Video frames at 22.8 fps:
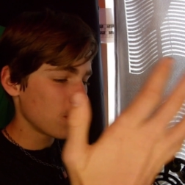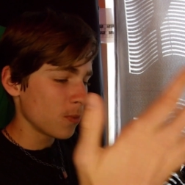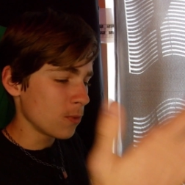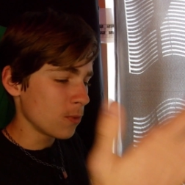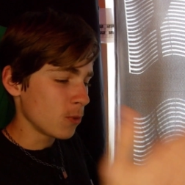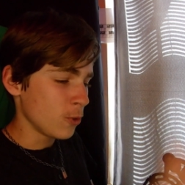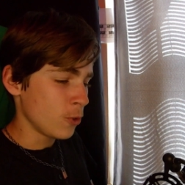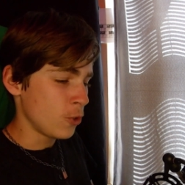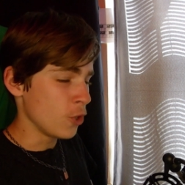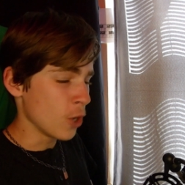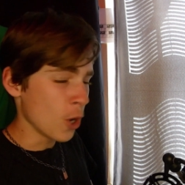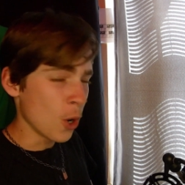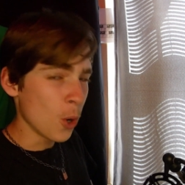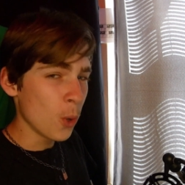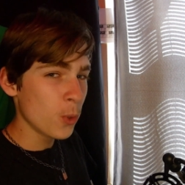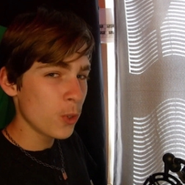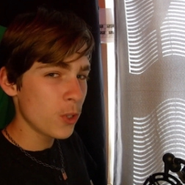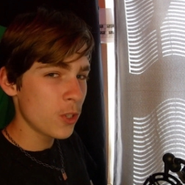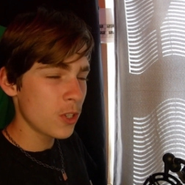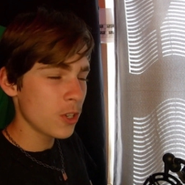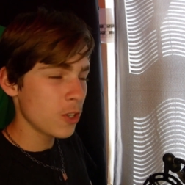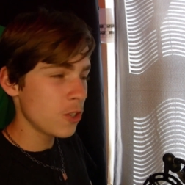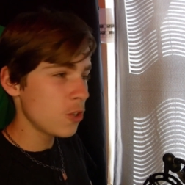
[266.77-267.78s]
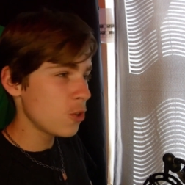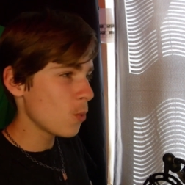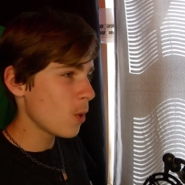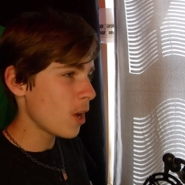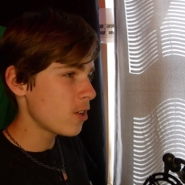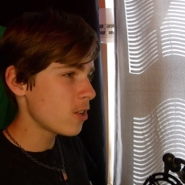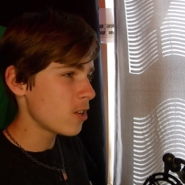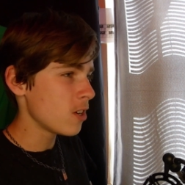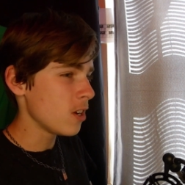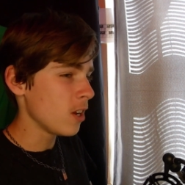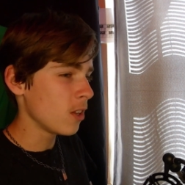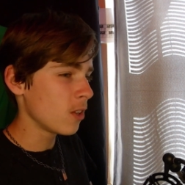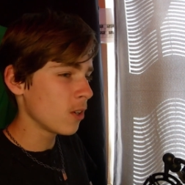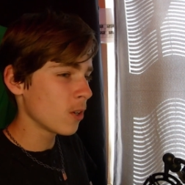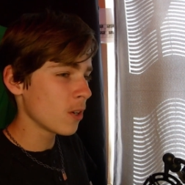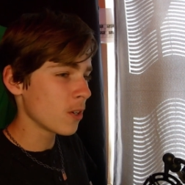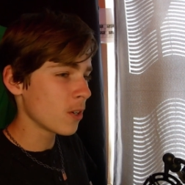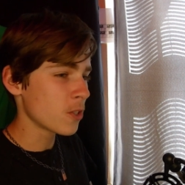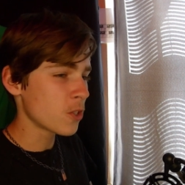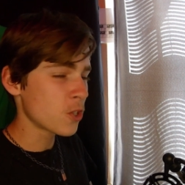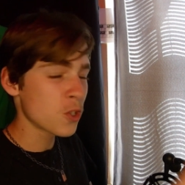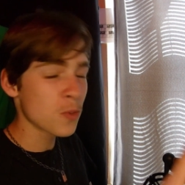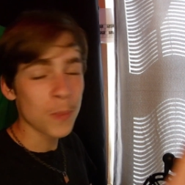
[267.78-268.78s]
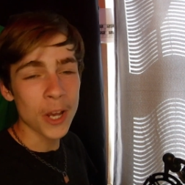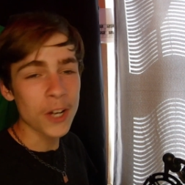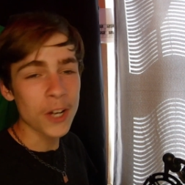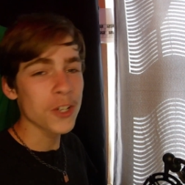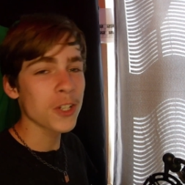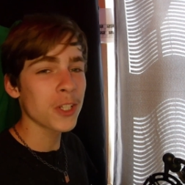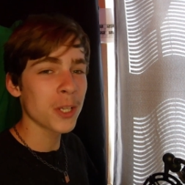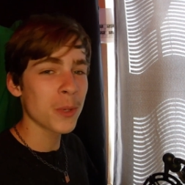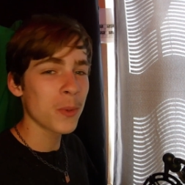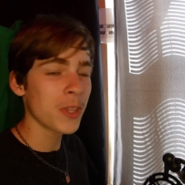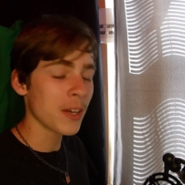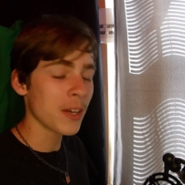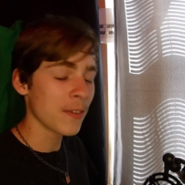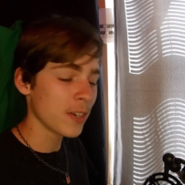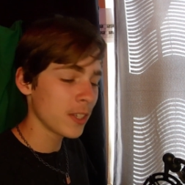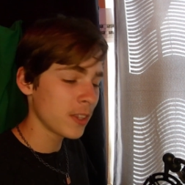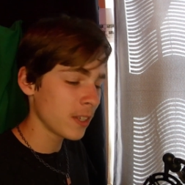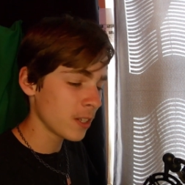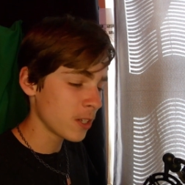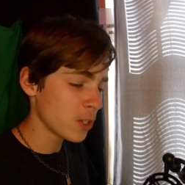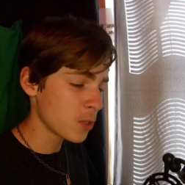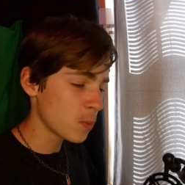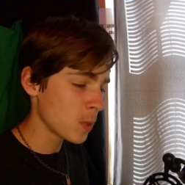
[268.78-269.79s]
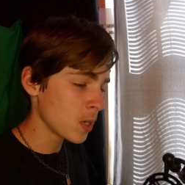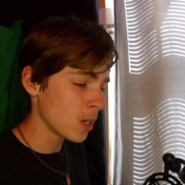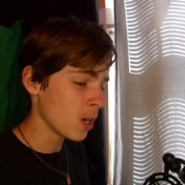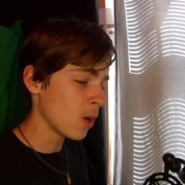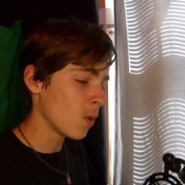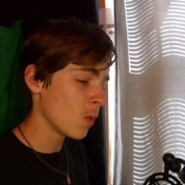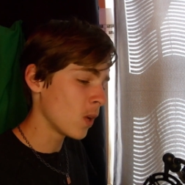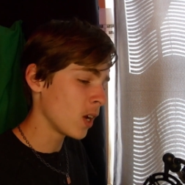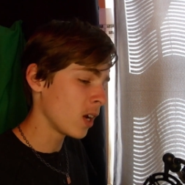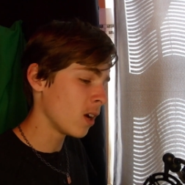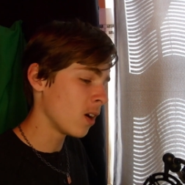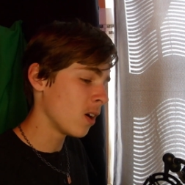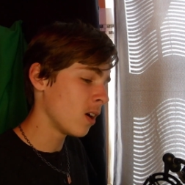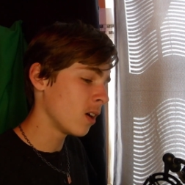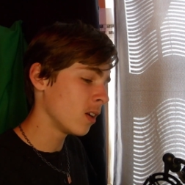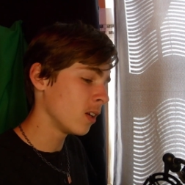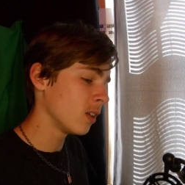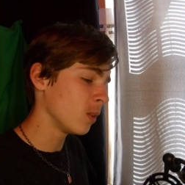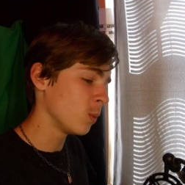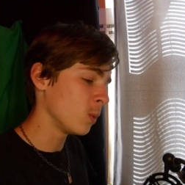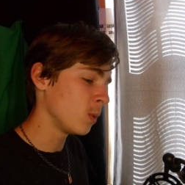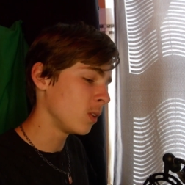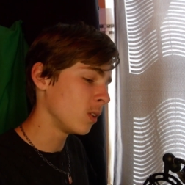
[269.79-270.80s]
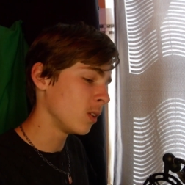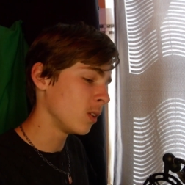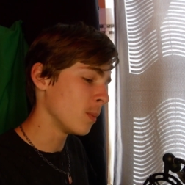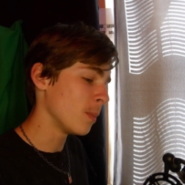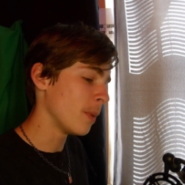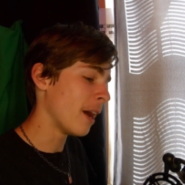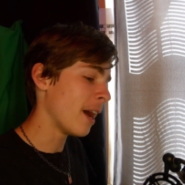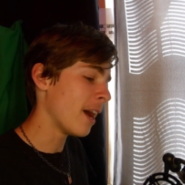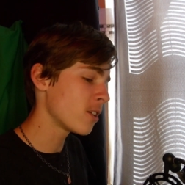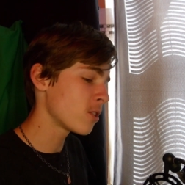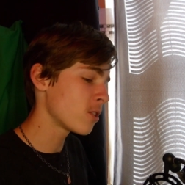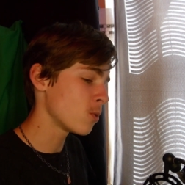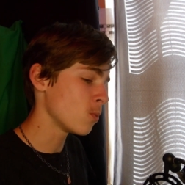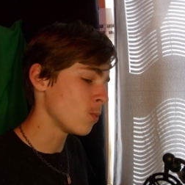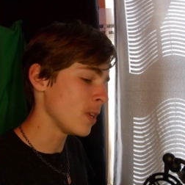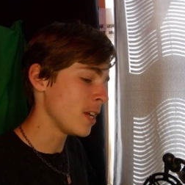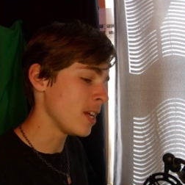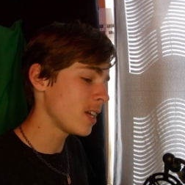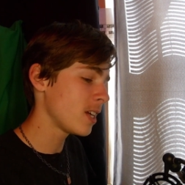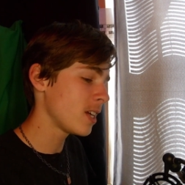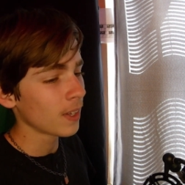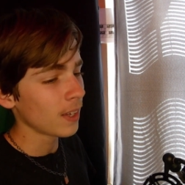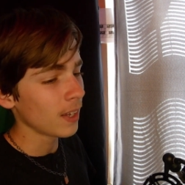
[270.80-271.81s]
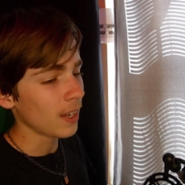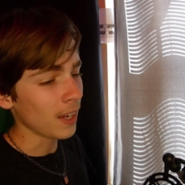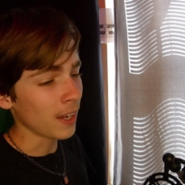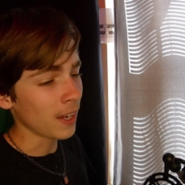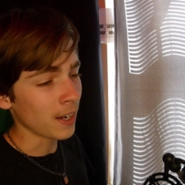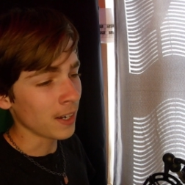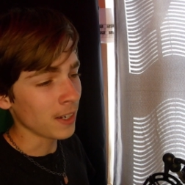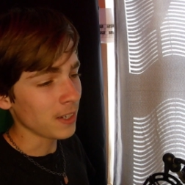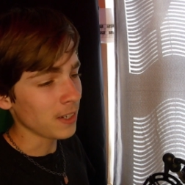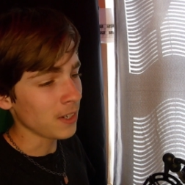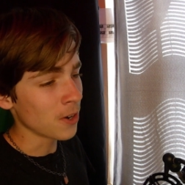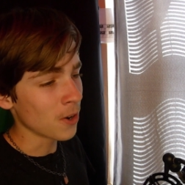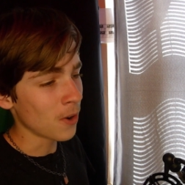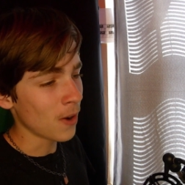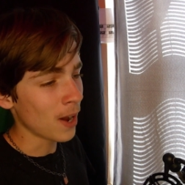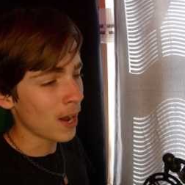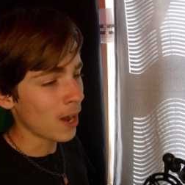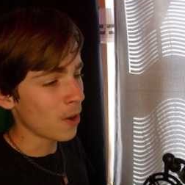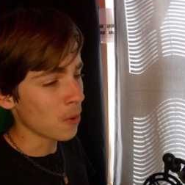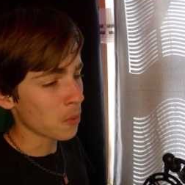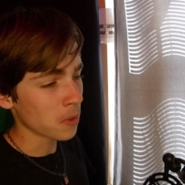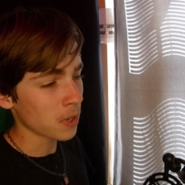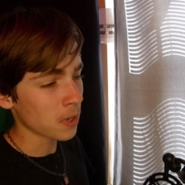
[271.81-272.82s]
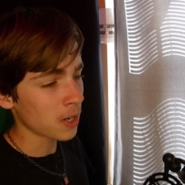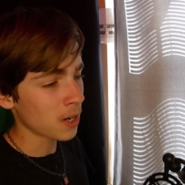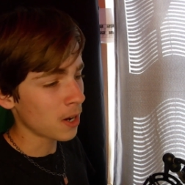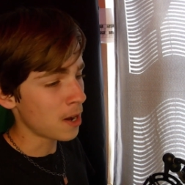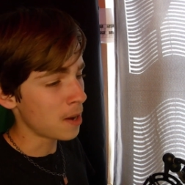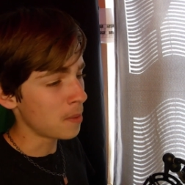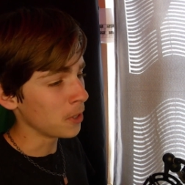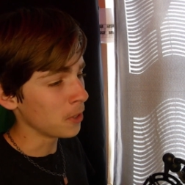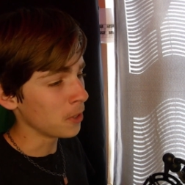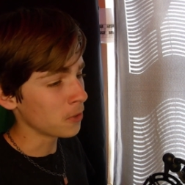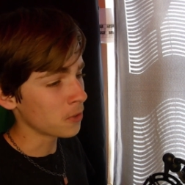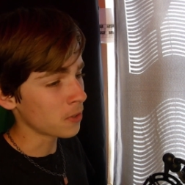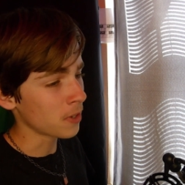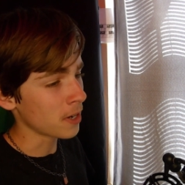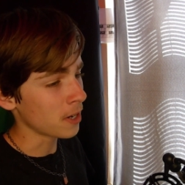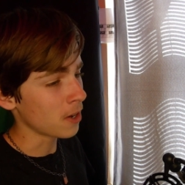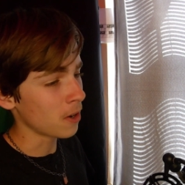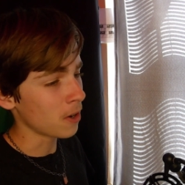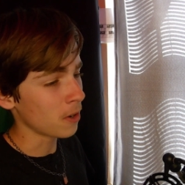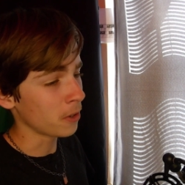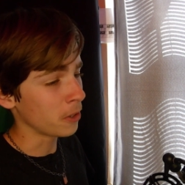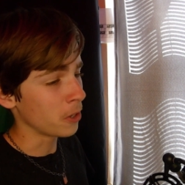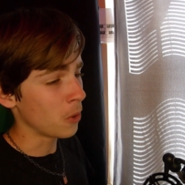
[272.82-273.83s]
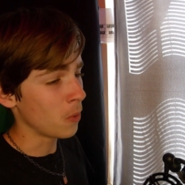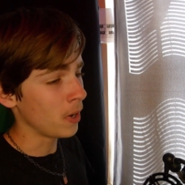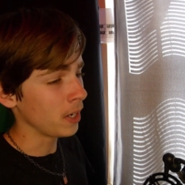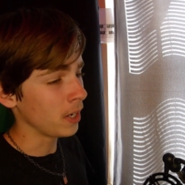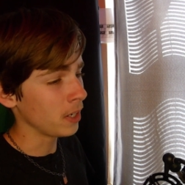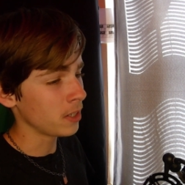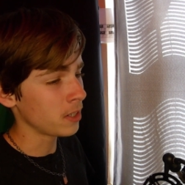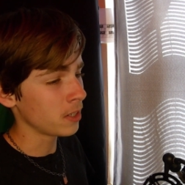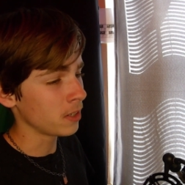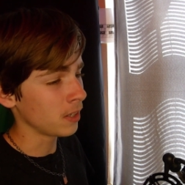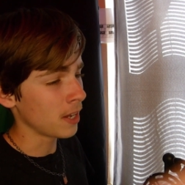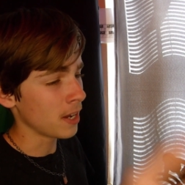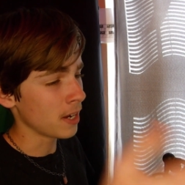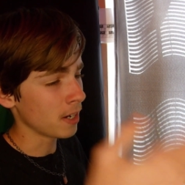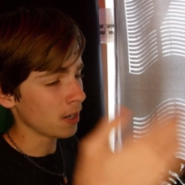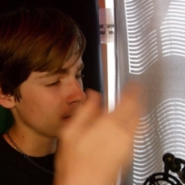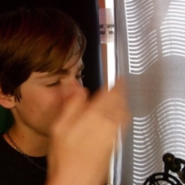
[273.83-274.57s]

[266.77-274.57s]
Joe's situation either, especially with everything that's been going on within the past week. And you know how Kamala's like going to like